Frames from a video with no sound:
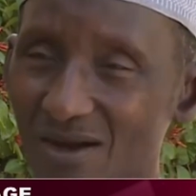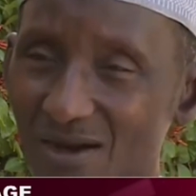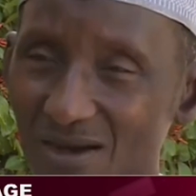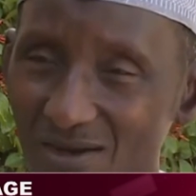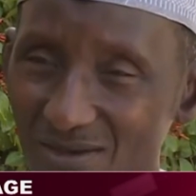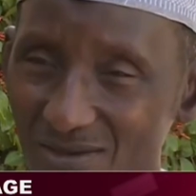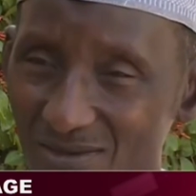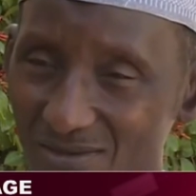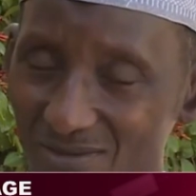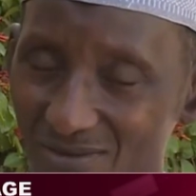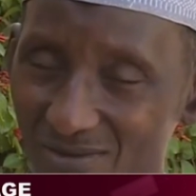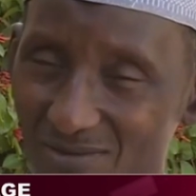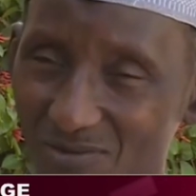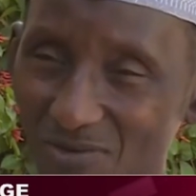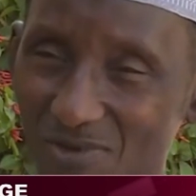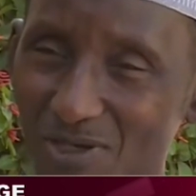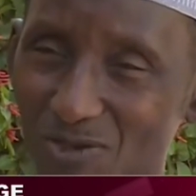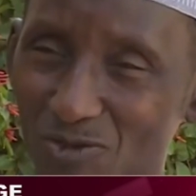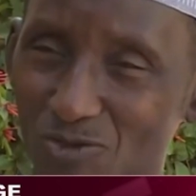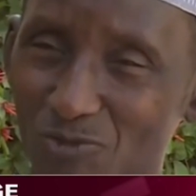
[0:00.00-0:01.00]
agriculture
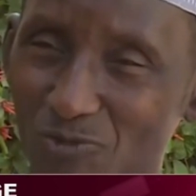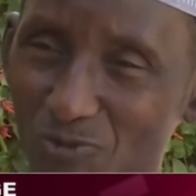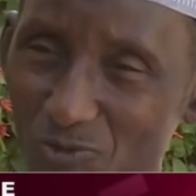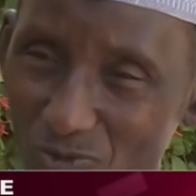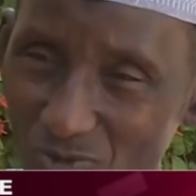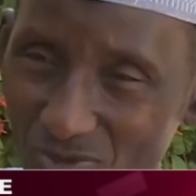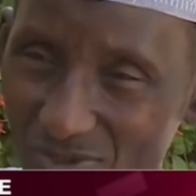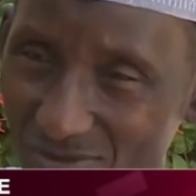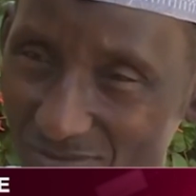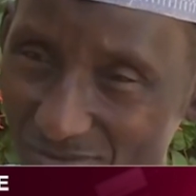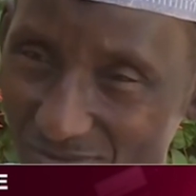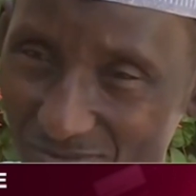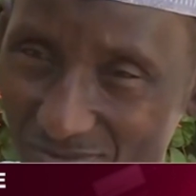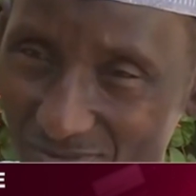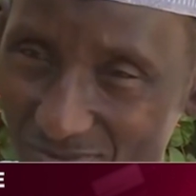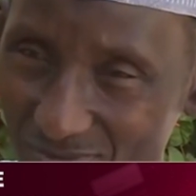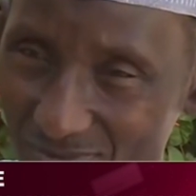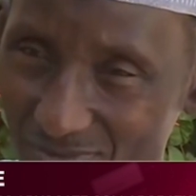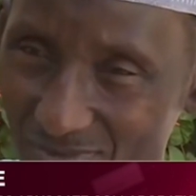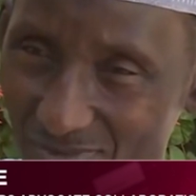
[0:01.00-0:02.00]
extension
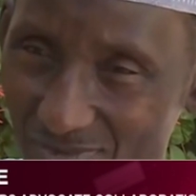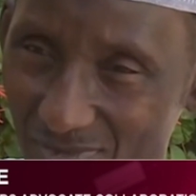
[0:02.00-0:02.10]
services.